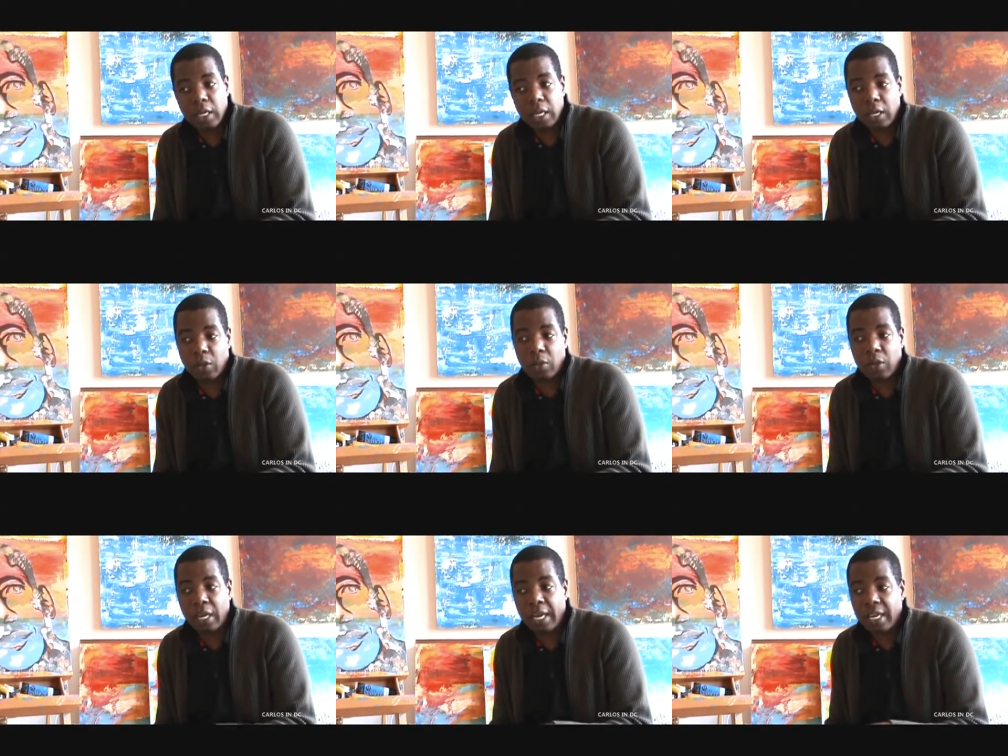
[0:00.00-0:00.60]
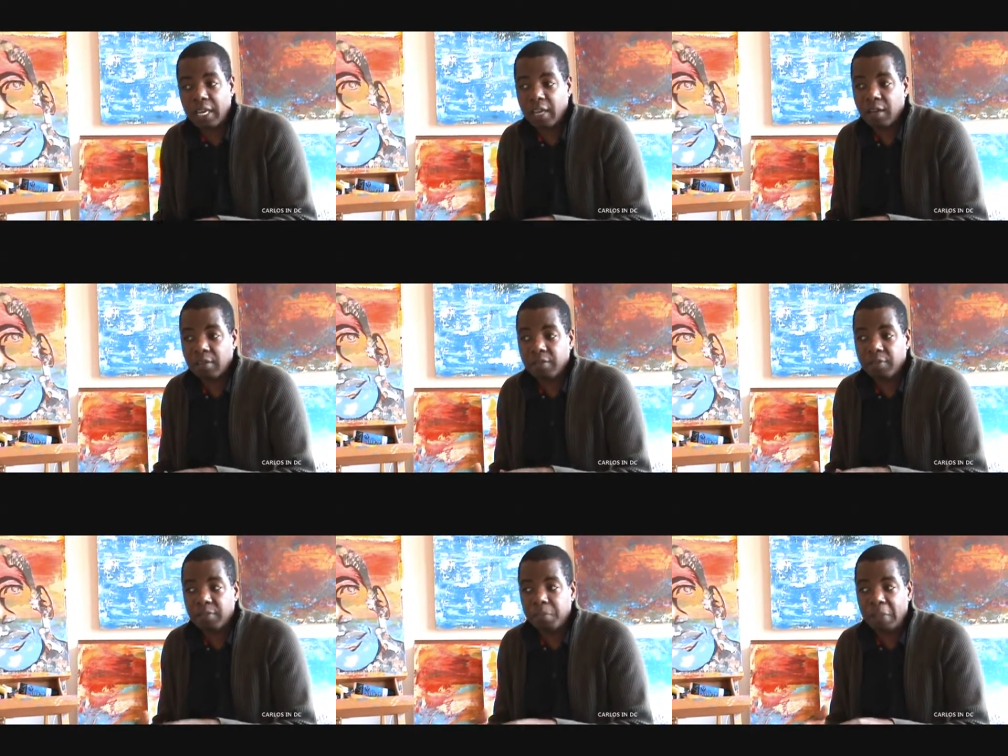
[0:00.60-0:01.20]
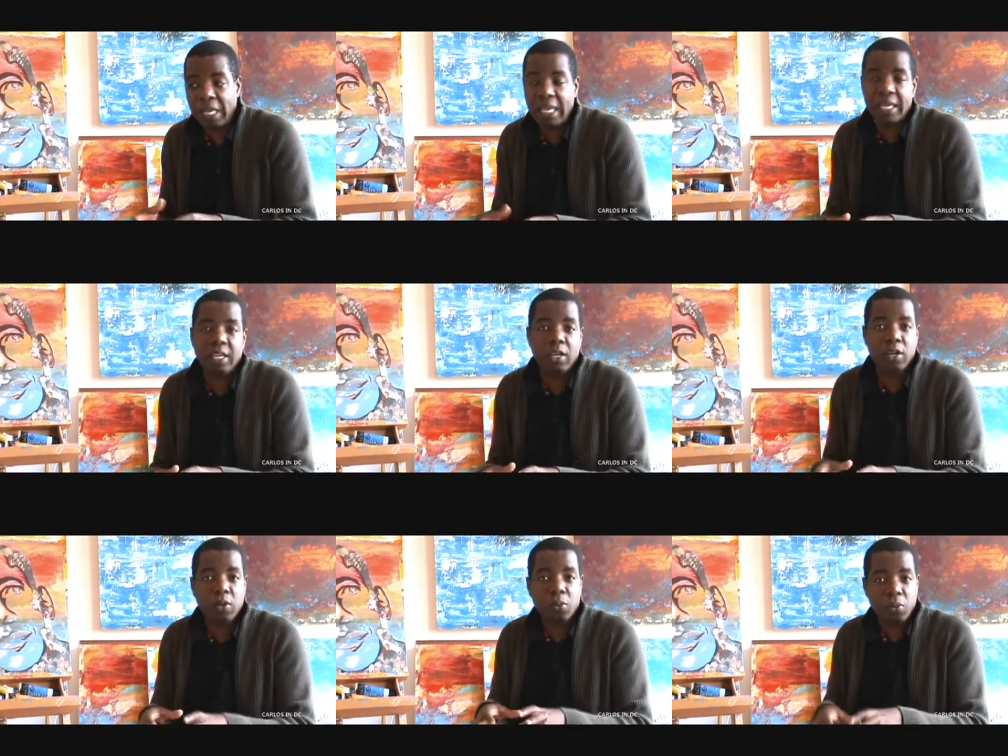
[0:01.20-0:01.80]
And the whole idea of
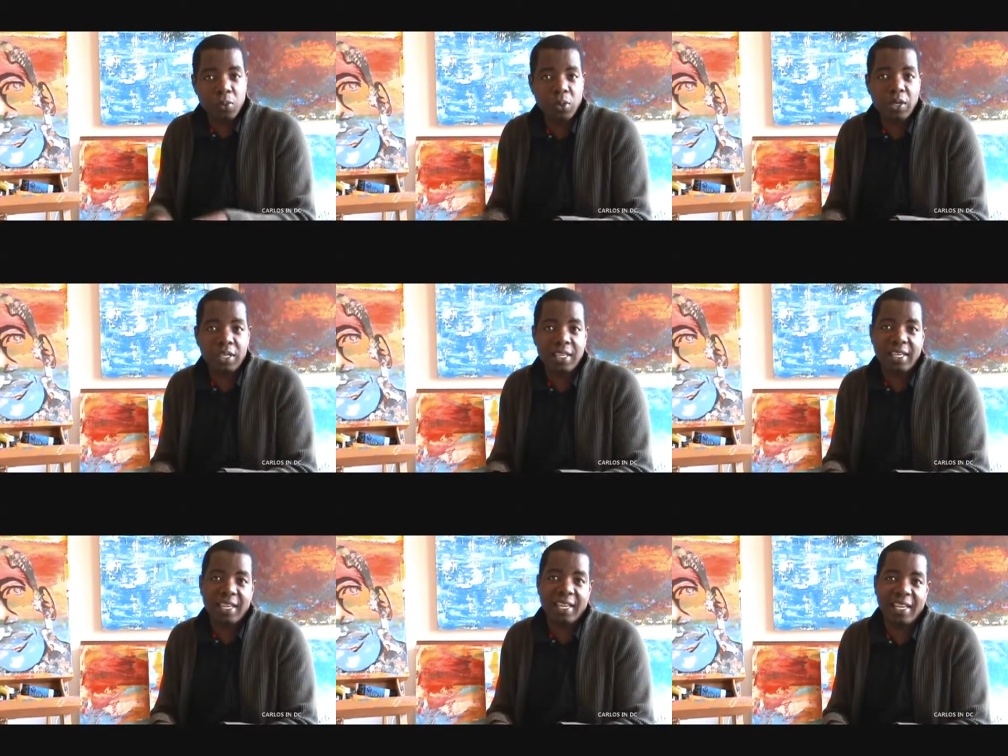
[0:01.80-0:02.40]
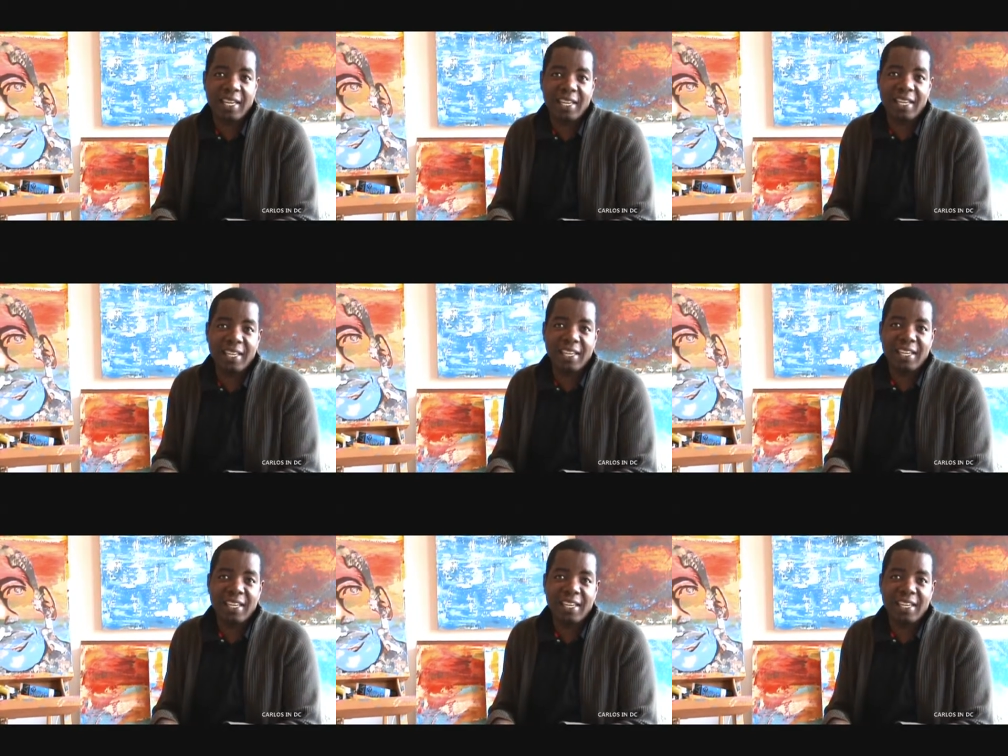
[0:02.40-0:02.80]
painting on wood today